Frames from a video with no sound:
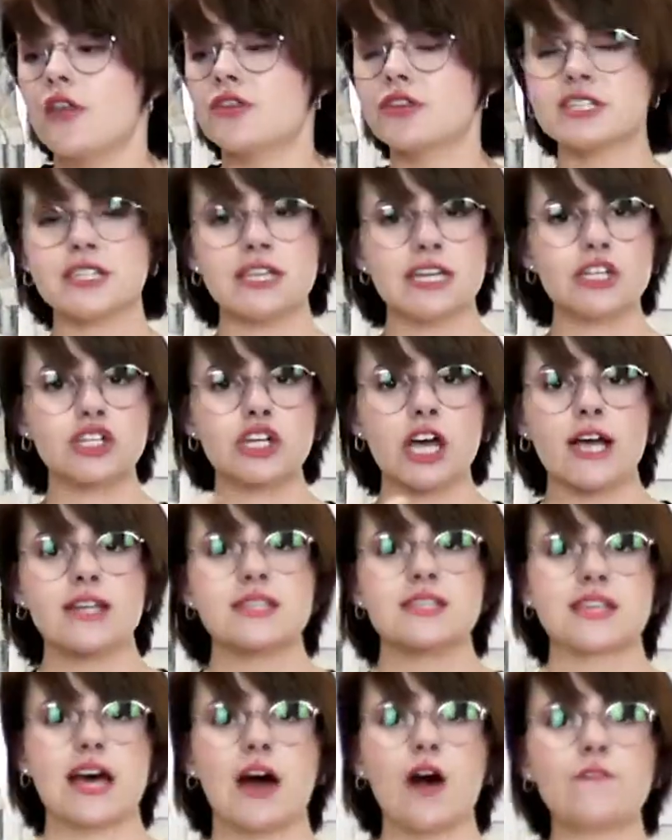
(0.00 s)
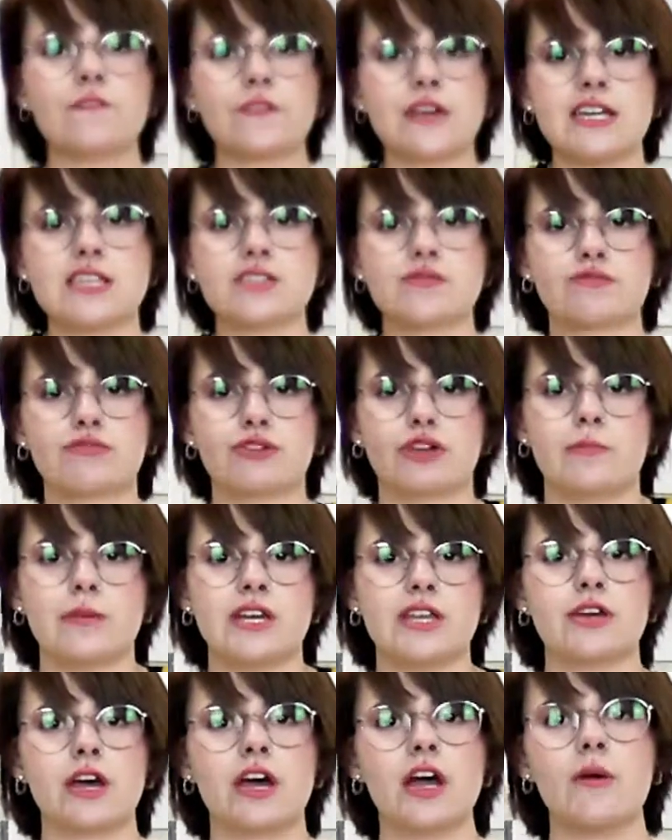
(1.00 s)
The t-shirt itself is
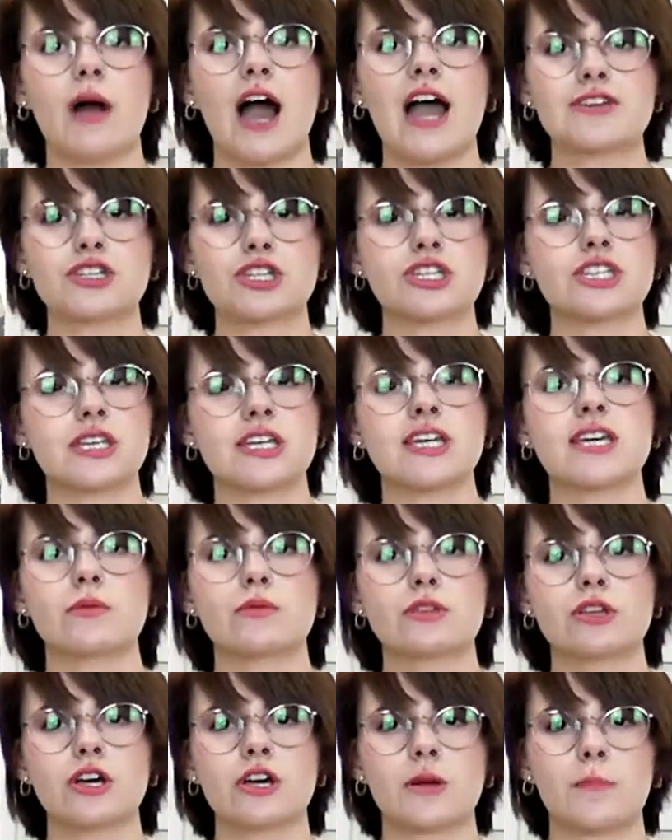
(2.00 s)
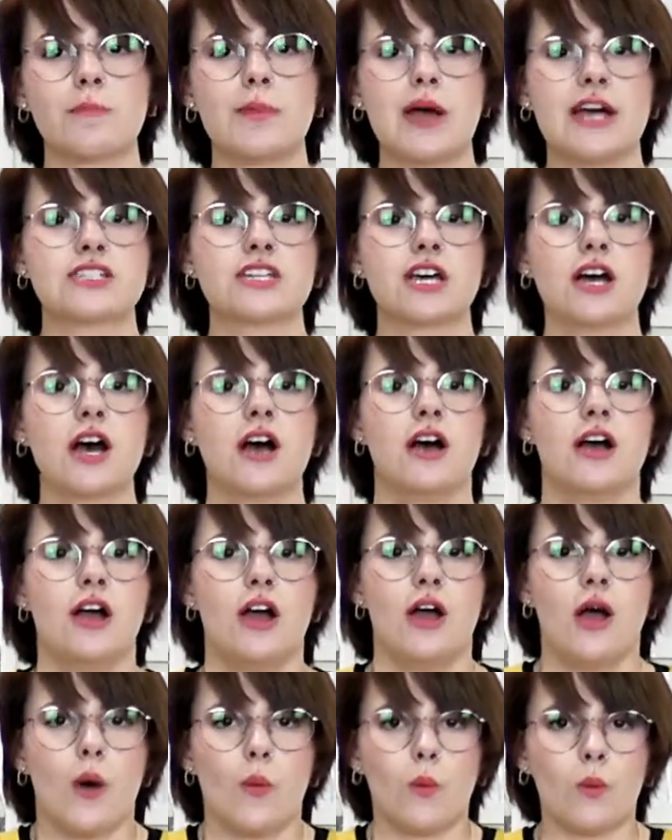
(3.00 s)
roomy though. I just think it would look better
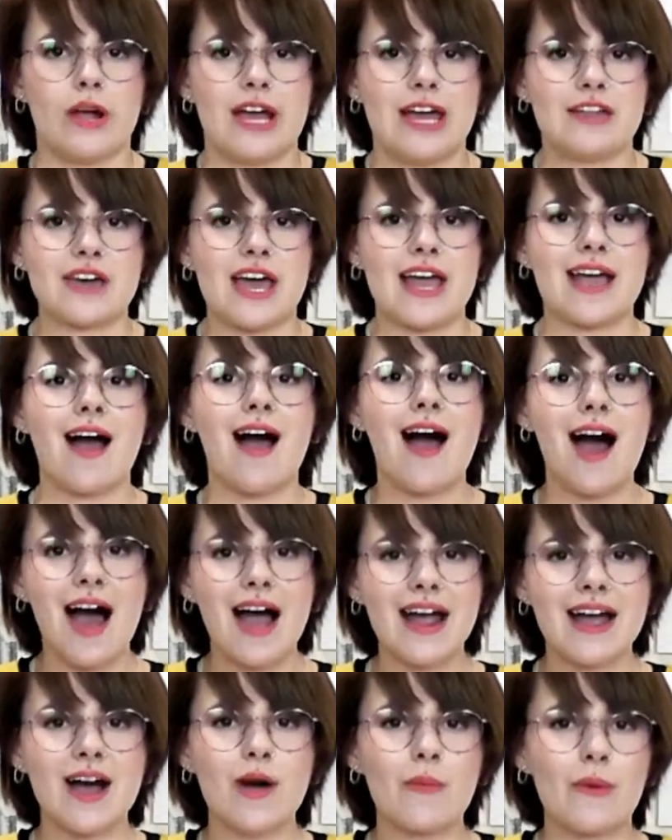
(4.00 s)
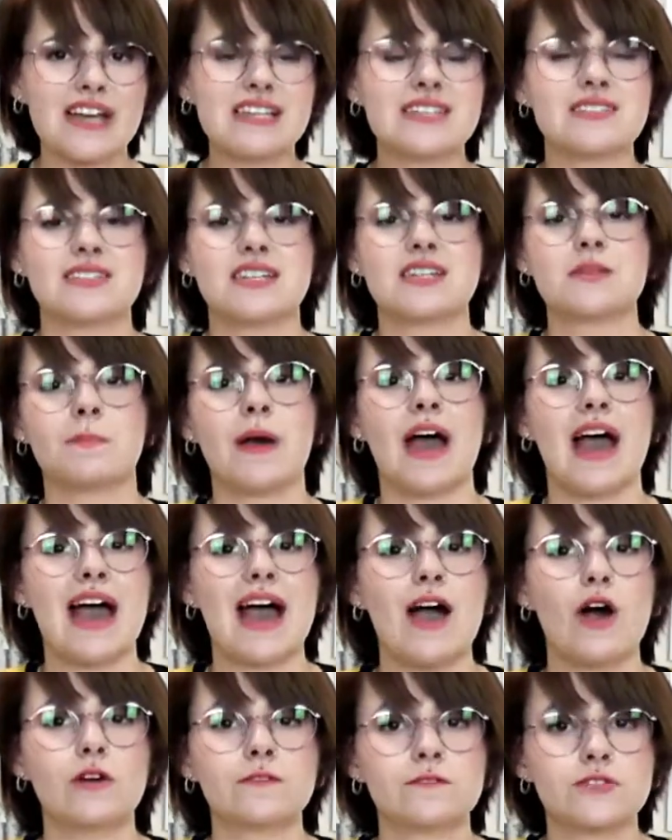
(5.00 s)
with a higher waisted
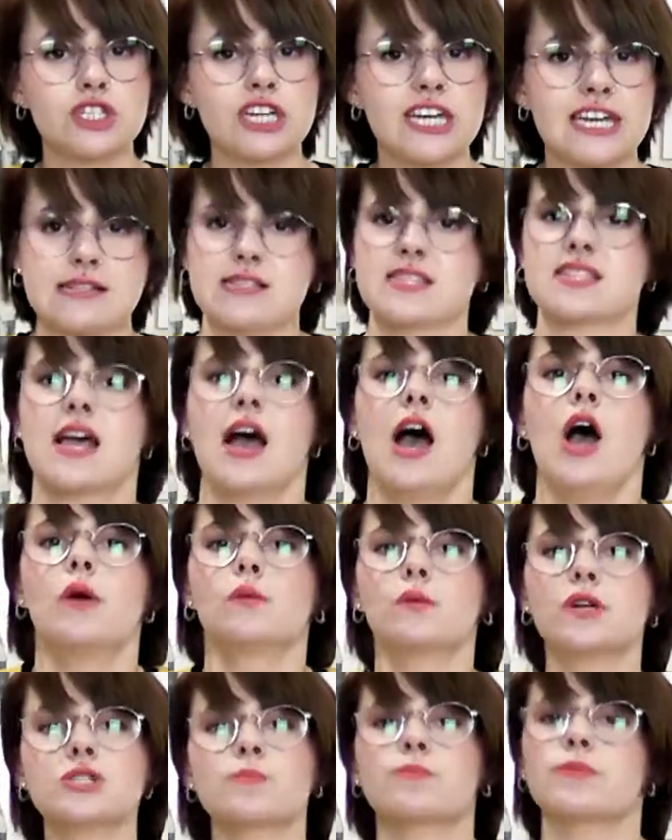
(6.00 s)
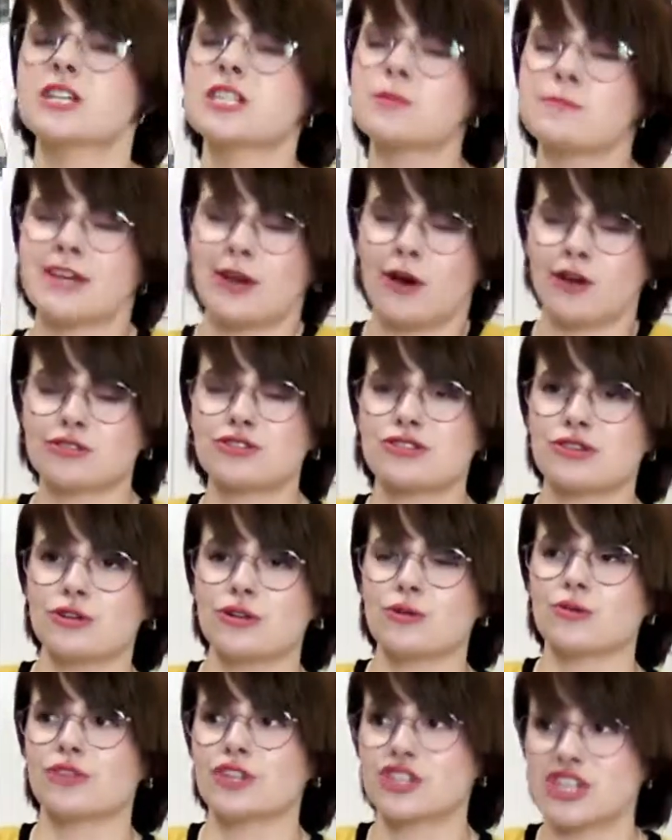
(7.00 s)
pair of jeans, which brings me on
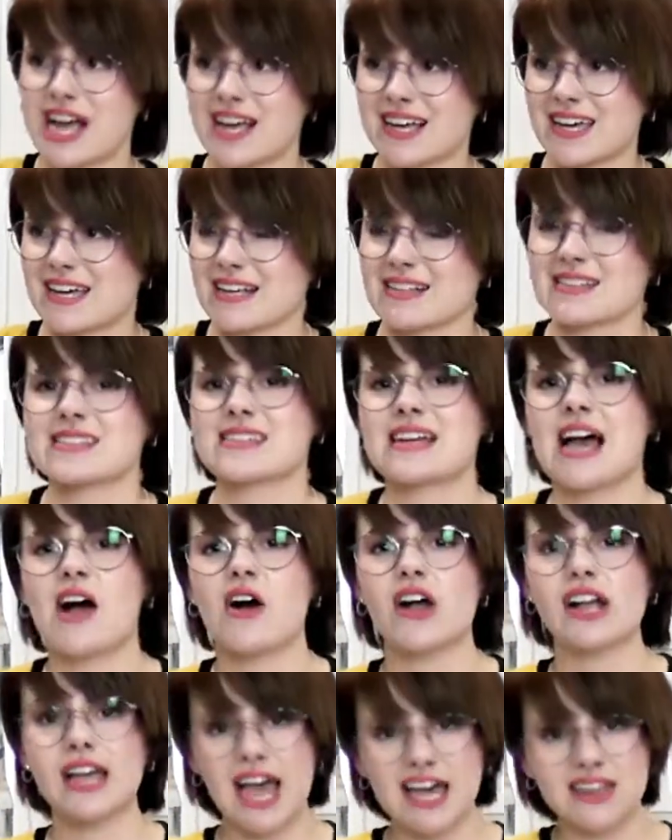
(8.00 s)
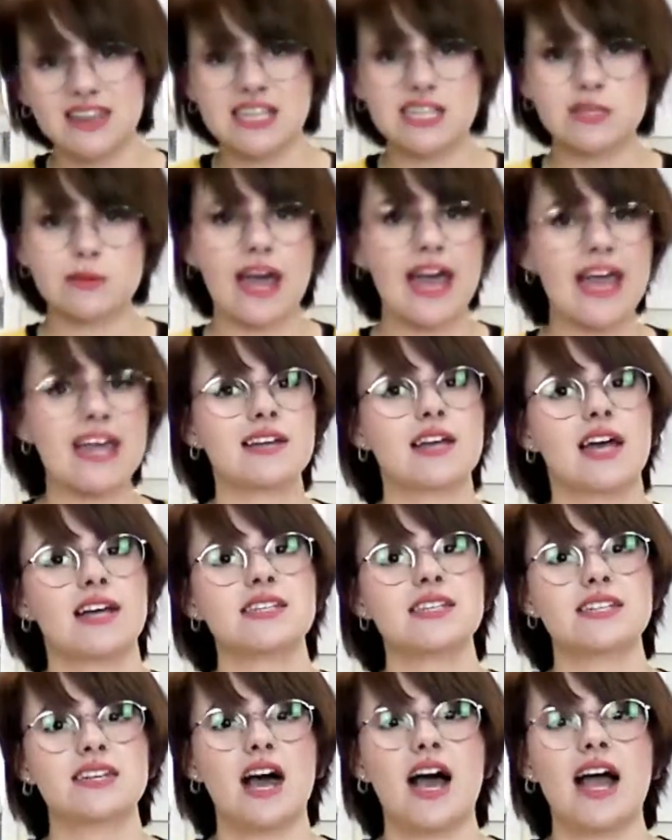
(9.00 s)
to the jeggings. Now again, these were eight
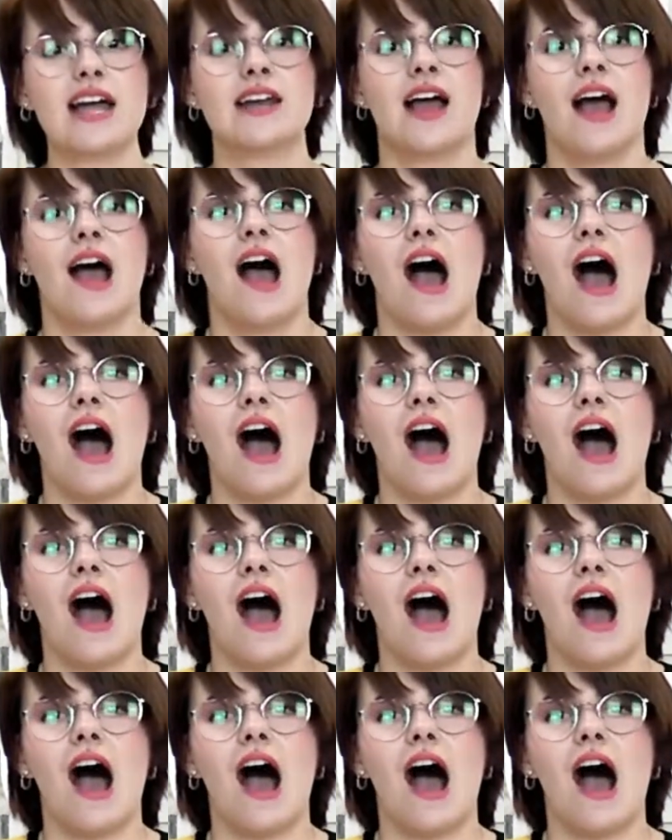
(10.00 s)
ninety-nine.